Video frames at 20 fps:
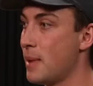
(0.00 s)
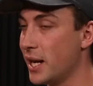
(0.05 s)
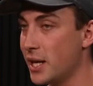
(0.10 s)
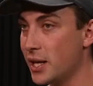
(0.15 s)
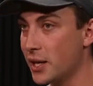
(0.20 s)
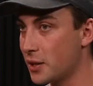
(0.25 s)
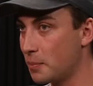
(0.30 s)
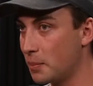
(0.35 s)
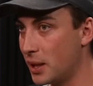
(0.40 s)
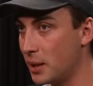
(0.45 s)
many
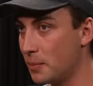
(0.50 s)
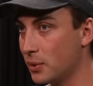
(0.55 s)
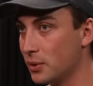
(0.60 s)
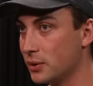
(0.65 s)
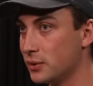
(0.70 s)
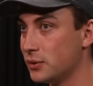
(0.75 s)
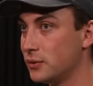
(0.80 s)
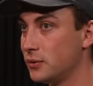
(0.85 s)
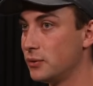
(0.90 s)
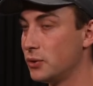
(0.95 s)
other
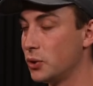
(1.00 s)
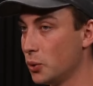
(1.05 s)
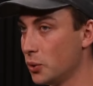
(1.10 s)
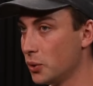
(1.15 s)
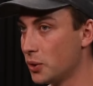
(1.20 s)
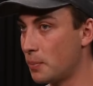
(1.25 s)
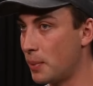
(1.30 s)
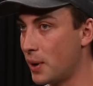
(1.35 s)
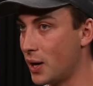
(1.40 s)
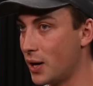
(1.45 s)
people do
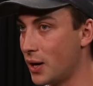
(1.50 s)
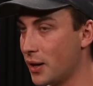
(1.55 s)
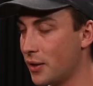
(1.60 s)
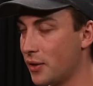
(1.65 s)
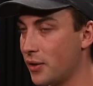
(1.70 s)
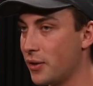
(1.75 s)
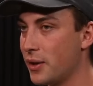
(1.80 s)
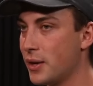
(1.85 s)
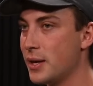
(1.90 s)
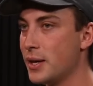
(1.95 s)
the
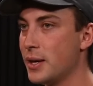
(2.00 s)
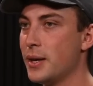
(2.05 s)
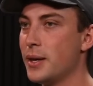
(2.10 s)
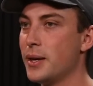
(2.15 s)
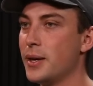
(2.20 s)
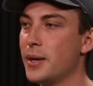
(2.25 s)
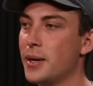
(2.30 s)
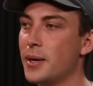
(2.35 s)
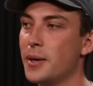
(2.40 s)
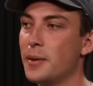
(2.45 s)
path,
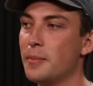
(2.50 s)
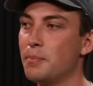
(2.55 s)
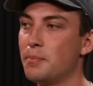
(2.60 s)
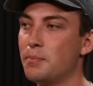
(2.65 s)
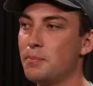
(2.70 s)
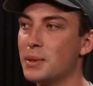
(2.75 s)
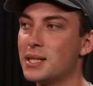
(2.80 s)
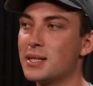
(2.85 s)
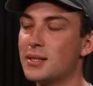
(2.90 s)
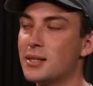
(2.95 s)

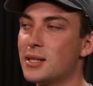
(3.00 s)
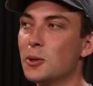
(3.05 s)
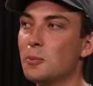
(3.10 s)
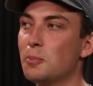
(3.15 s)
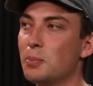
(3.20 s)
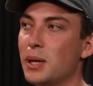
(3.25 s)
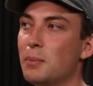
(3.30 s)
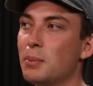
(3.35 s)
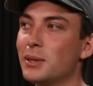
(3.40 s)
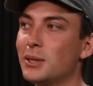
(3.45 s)
but still
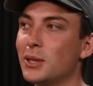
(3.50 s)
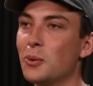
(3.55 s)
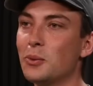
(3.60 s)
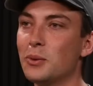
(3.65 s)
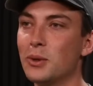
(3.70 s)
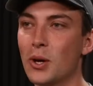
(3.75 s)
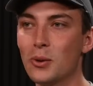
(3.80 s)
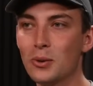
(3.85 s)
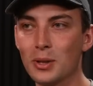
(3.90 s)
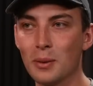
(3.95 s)
people
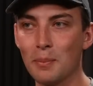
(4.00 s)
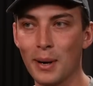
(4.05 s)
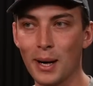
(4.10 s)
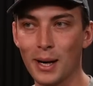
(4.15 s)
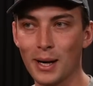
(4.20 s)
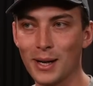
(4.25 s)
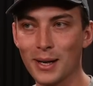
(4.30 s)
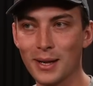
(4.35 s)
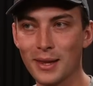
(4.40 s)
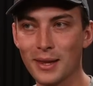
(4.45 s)
don't know the
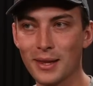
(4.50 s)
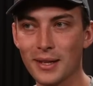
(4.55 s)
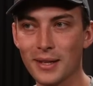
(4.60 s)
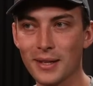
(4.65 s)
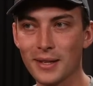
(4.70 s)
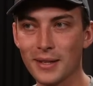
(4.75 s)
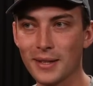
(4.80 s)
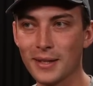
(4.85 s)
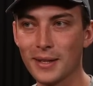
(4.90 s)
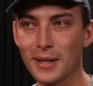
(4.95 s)
path.
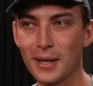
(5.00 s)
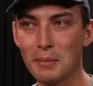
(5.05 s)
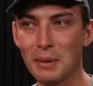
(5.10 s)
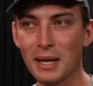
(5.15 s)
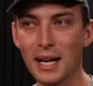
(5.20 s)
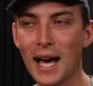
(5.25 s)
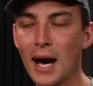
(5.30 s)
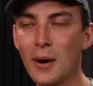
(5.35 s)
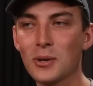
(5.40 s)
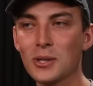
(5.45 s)
I'm
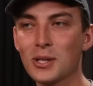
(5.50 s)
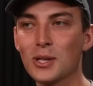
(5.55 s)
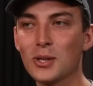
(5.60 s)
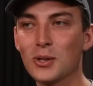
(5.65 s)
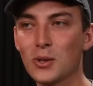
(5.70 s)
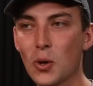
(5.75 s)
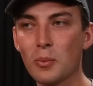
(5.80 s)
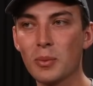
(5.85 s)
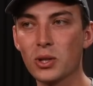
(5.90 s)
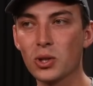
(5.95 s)
like, how is there
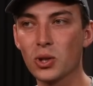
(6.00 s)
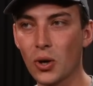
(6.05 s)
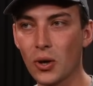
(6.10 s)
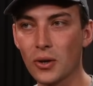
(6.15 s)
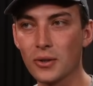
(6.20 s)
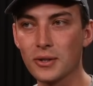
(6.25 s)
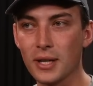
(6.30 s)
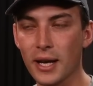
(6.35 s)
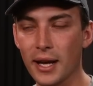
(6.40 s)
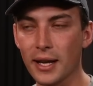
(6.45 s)
so much
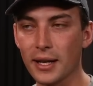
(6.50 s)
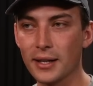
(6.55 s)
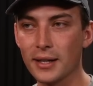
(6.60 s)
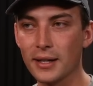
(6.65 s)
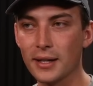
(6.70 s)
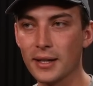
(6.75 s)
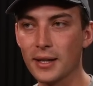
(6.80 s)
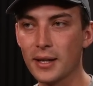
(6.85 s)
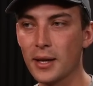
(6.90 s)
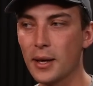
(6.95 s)
content,
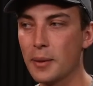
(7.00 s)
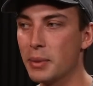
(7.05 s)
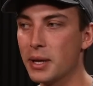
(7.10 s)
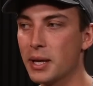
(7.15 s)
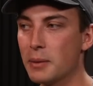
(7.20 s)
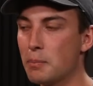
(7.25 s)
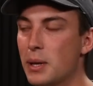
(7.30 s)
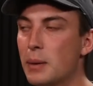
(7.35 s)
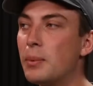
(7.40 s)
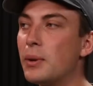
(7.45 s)
but
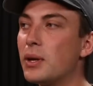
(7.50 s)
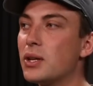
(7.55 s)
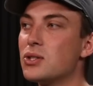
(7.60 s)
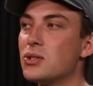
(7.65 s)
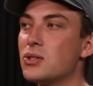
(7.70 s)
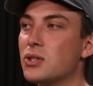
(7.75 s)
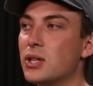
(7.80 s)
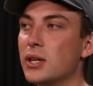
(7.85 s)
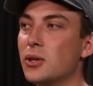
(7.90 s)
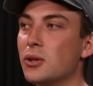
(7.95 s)
yet people are
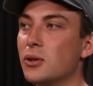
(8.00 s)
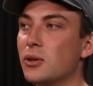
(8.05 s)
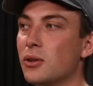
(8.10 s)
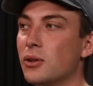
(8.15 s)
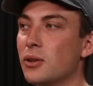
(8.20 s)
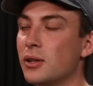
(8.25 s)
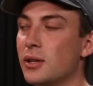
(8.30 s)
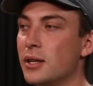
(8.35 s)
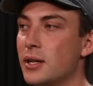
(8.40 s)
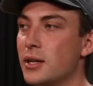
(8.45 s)

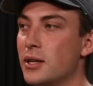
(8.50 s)
still